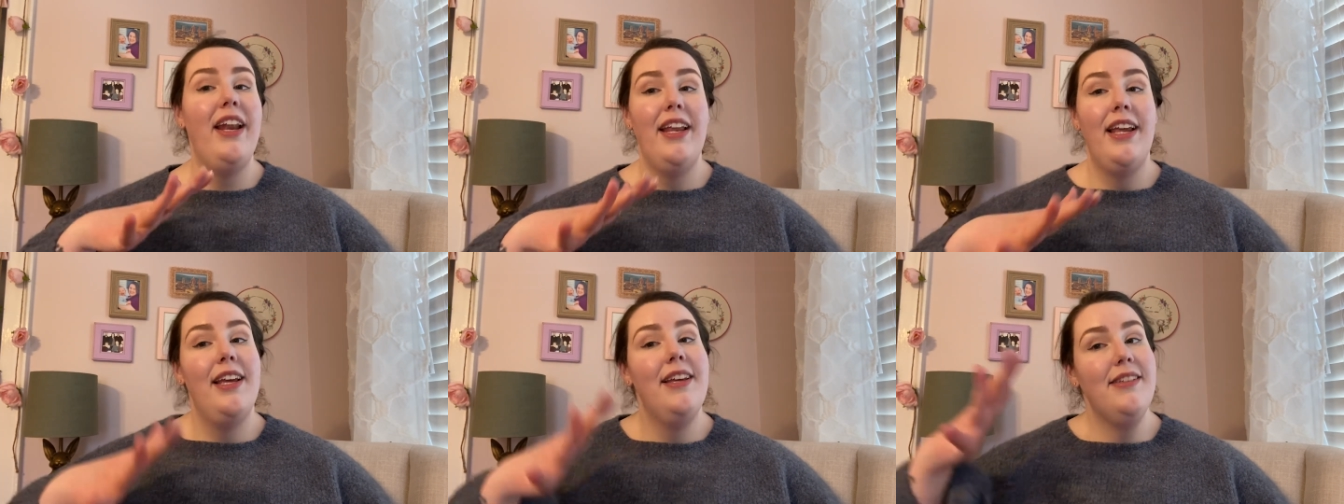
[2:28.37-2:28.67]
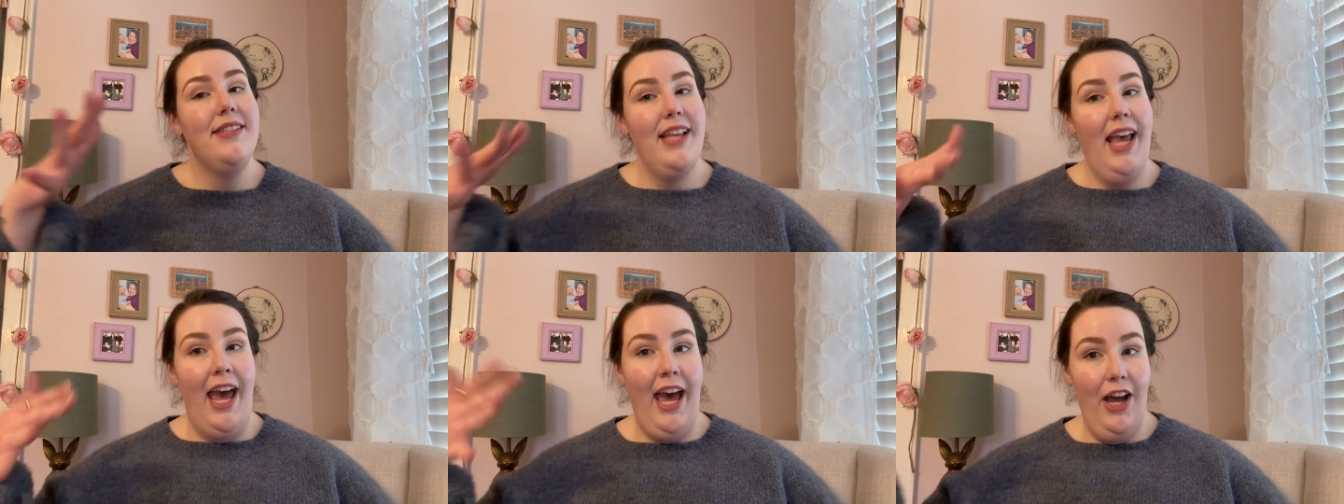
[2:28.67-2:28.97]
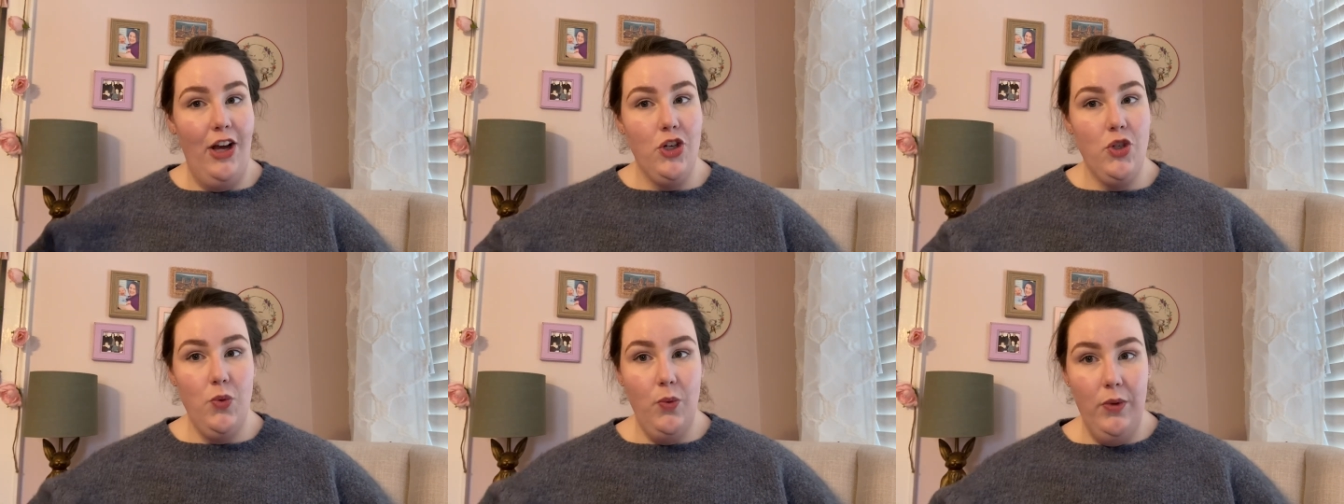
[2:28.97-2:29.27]
his
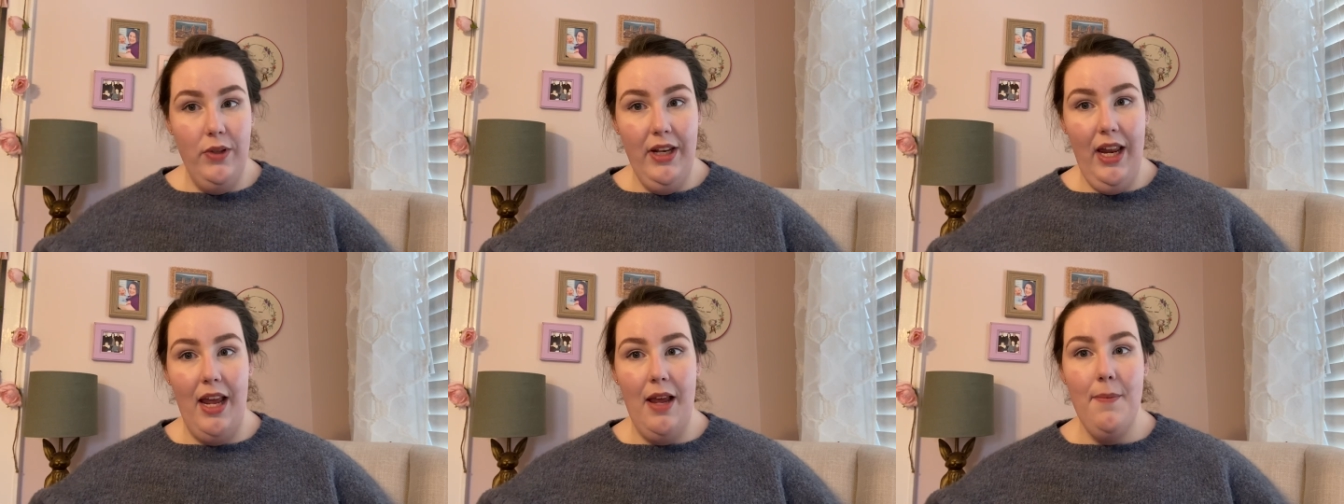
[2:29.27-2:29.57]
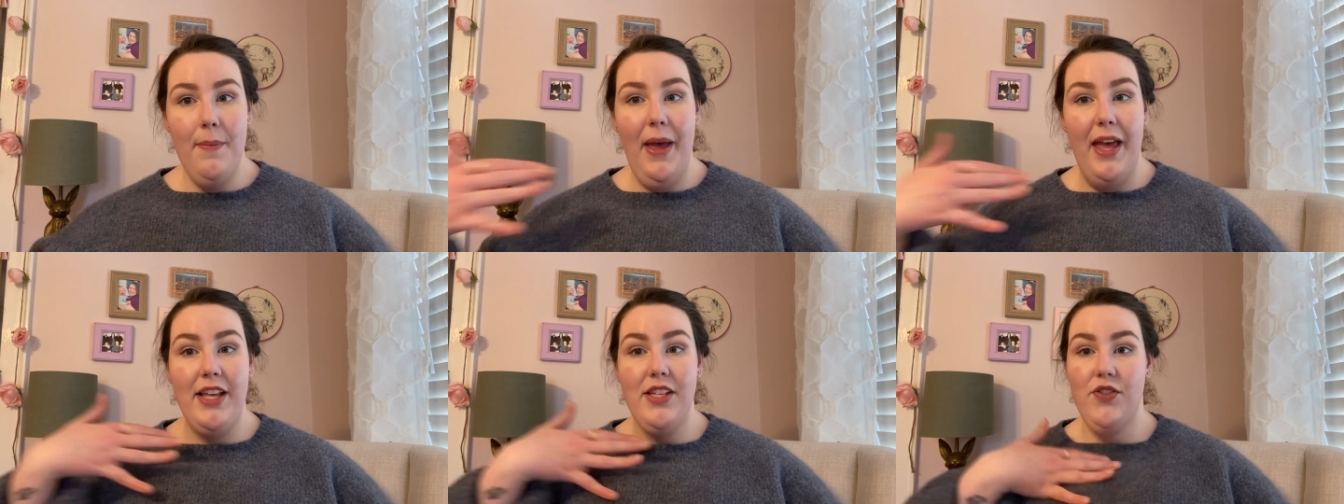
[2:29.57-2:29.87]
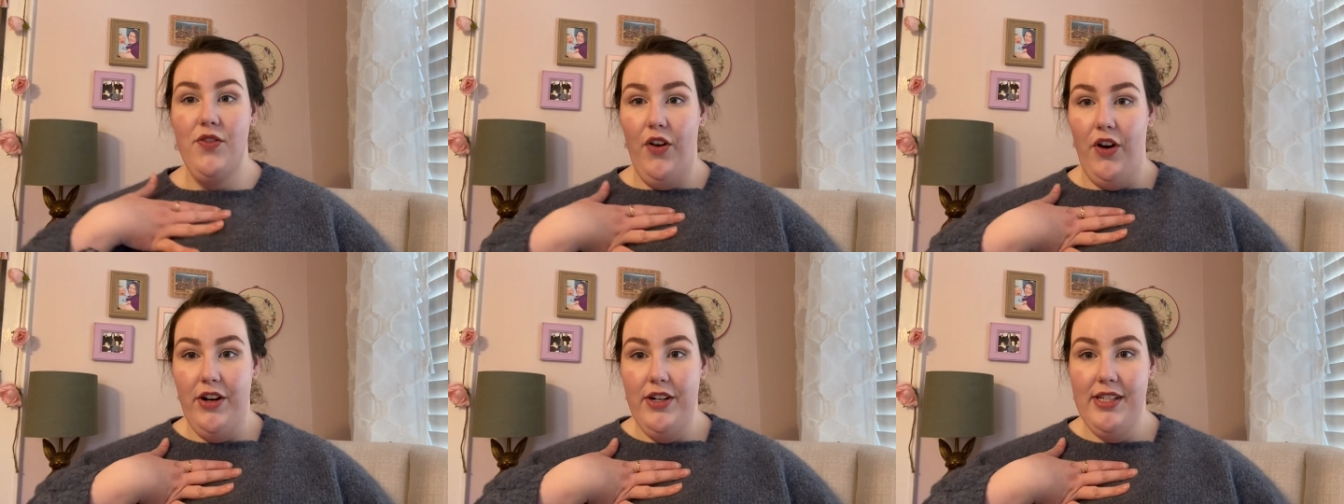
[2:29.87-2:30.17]
actual name, as
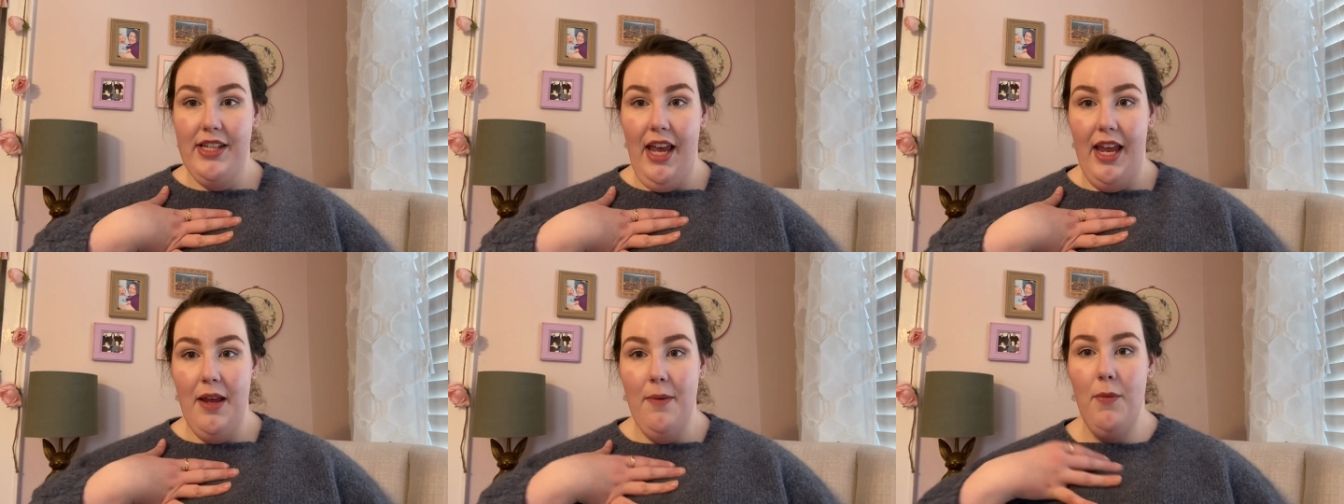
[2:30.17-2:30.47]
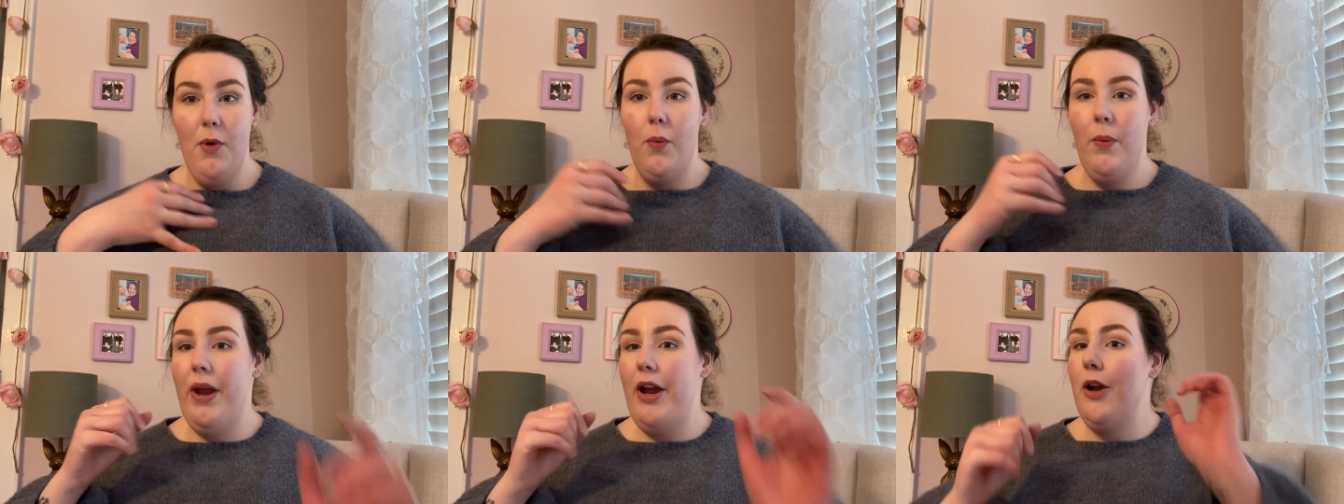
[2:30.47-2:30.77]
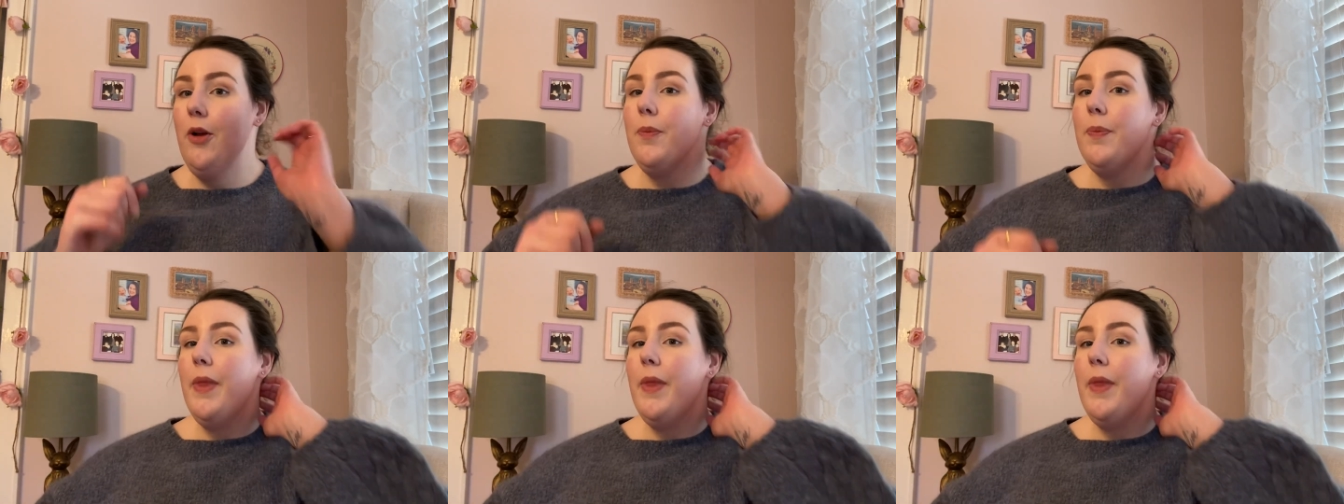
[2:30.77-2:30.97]
far as I am aware.